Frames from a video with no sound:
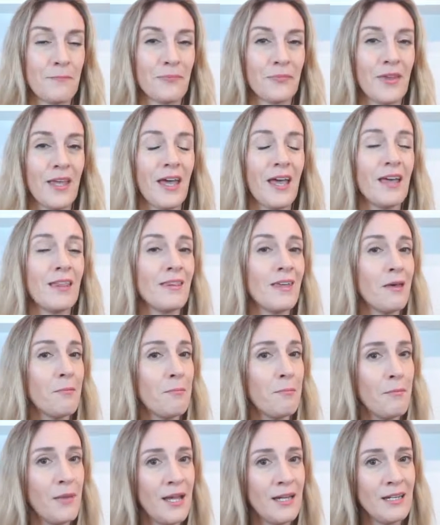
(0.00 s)
And there are
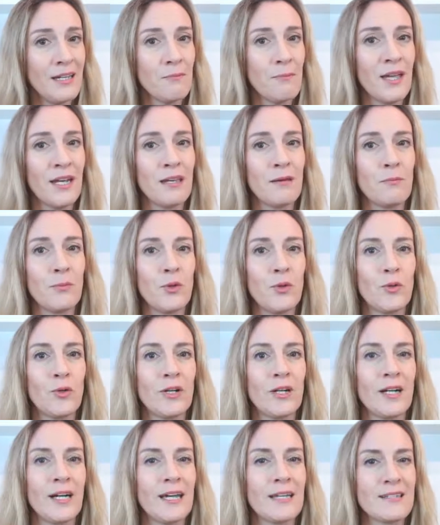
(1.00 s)
many, many
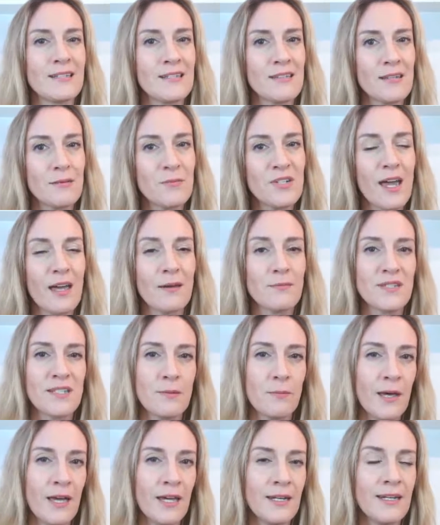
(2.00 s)
more. And sometimes,
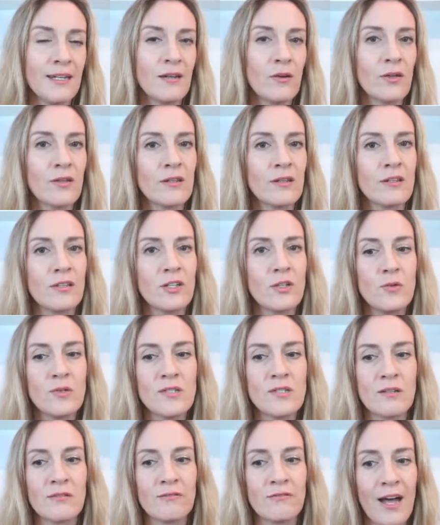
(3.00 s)
depending on the
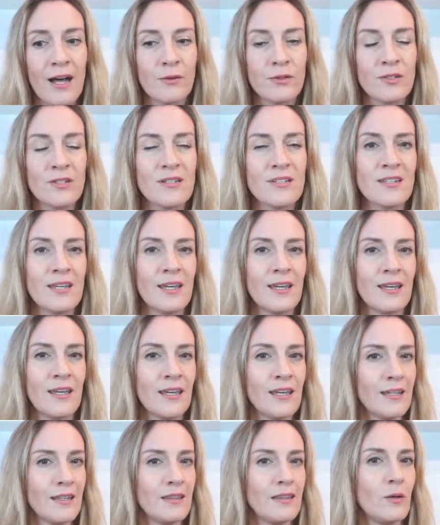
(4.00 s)
use of vowels,
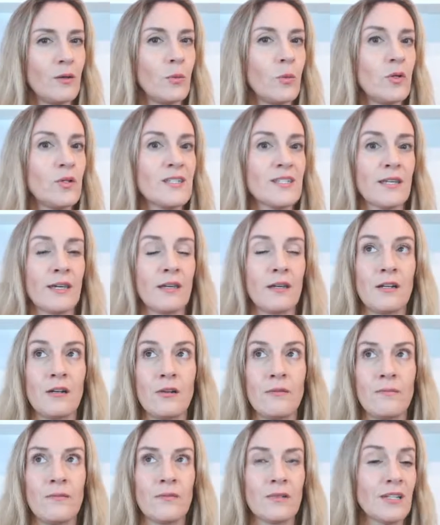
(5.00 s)
the words
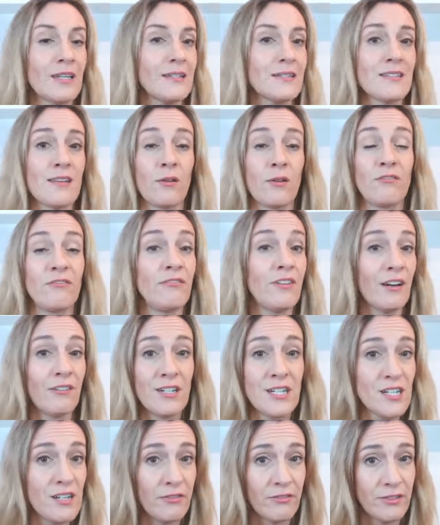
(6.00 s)
can sound very
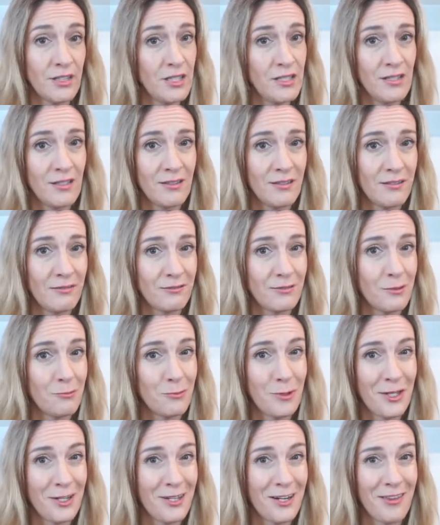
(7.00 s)
different from
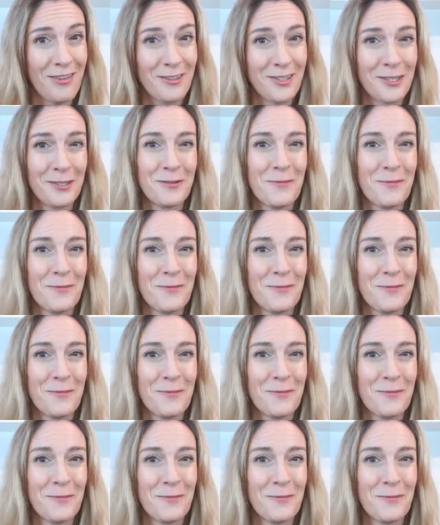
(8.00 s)
one another.